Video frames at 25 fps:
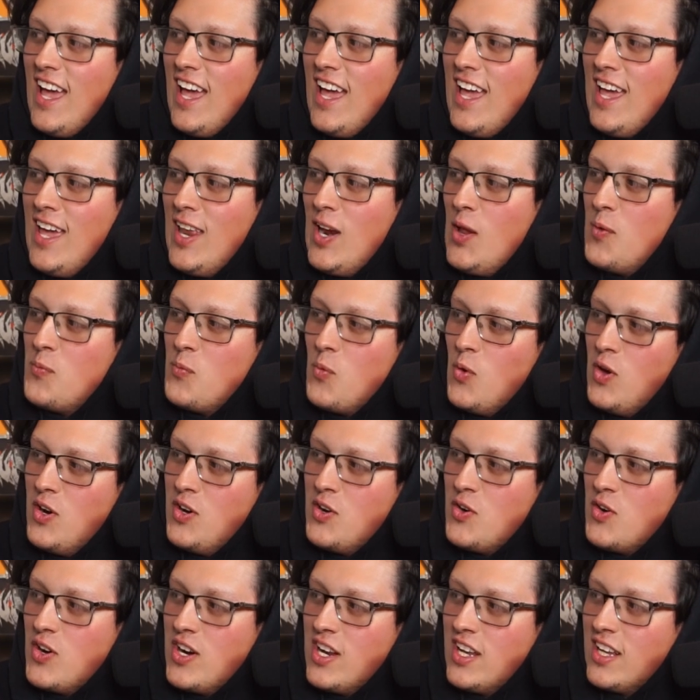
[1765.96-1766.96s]
And I'm
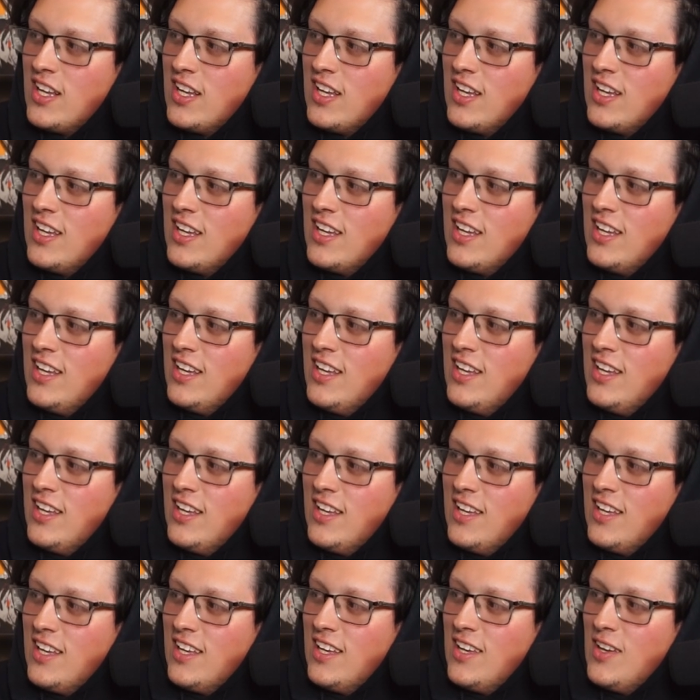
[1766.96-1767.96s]
wondering
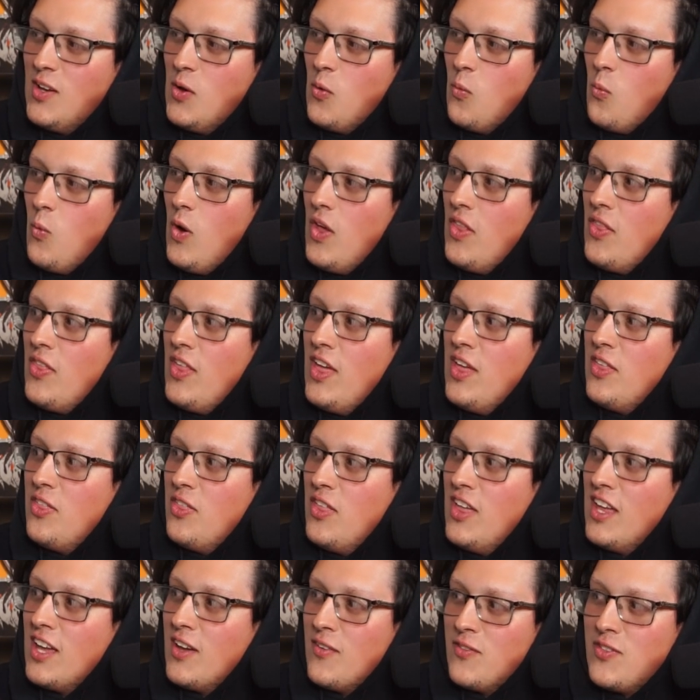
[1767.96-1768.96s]
what they
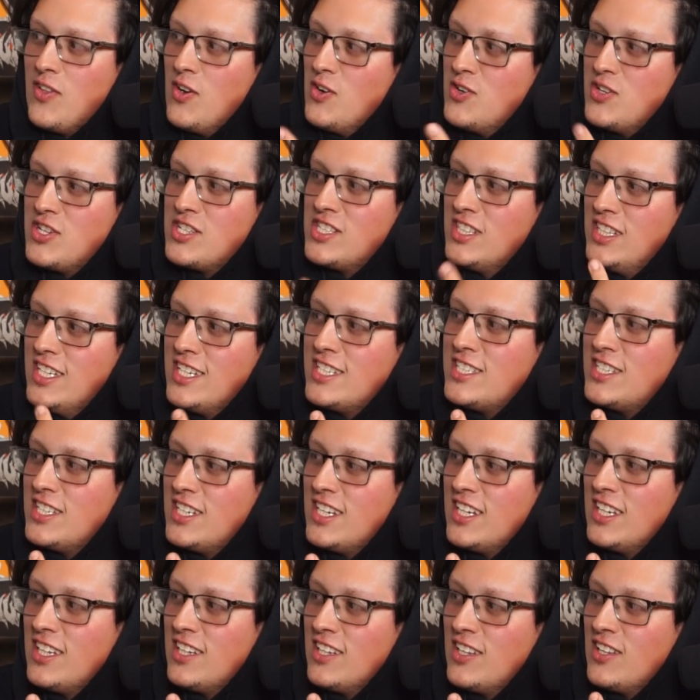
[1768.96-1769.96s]
think. If they're just
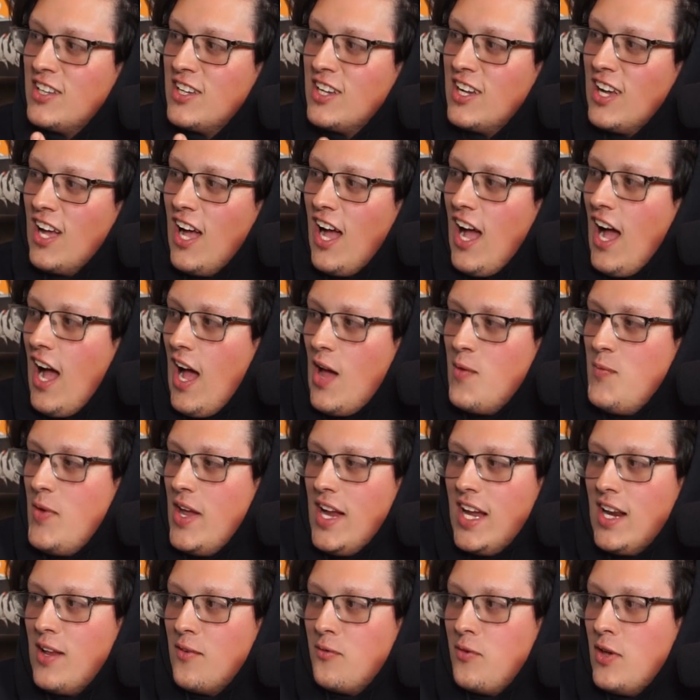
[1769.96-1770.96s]
listening, I'm
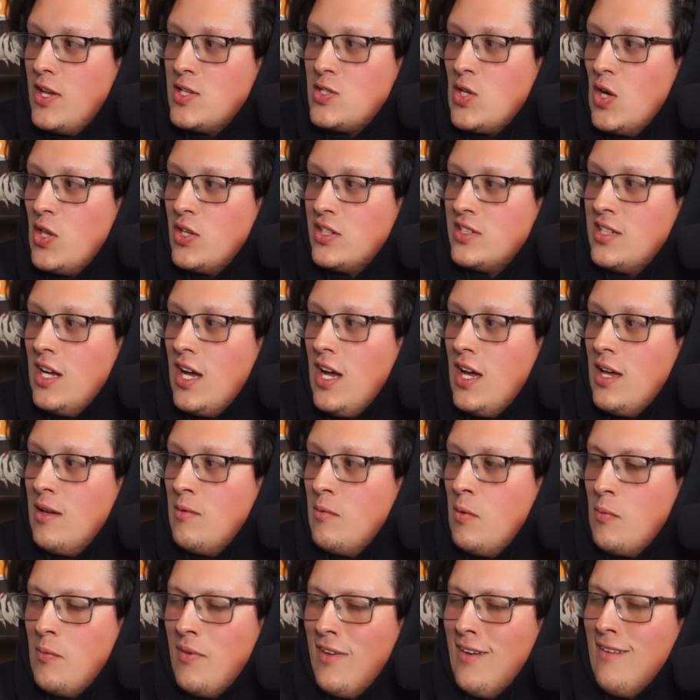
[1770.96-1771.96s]
making a face all the
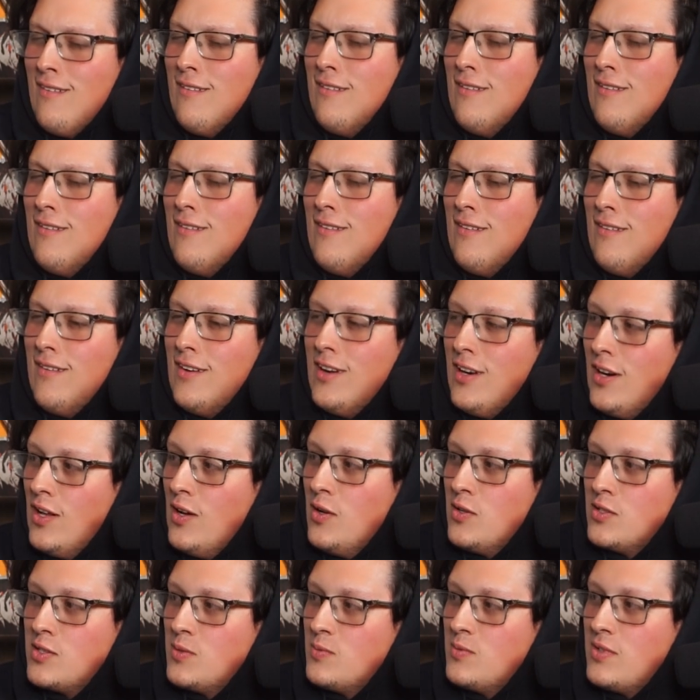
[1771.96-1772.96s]
time. I'm like, you
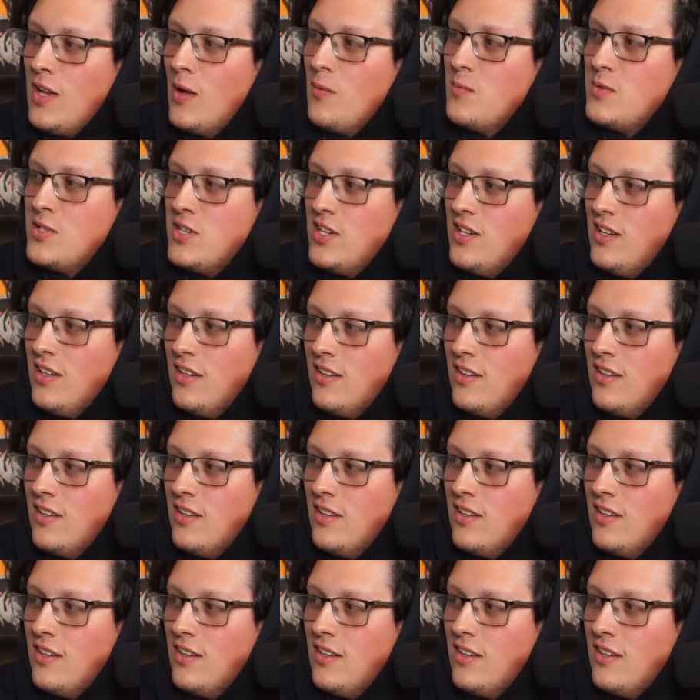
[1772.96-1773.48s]
know, some dumb shit.